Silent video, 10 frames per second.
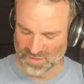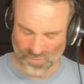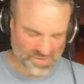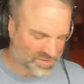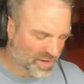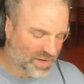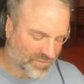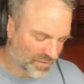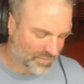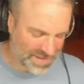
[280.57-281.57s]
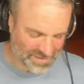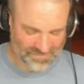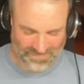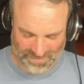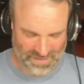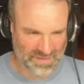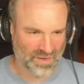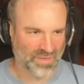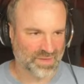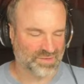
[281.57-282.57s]
which is kind of,
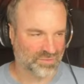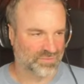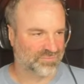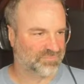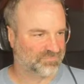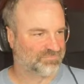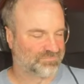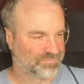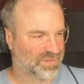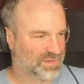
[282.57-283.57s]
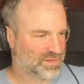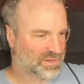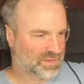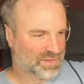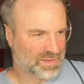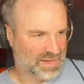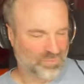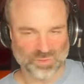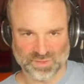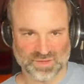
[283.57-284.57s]
that's sort of, it
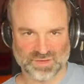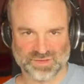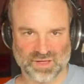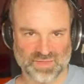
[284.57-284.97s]
was always going to start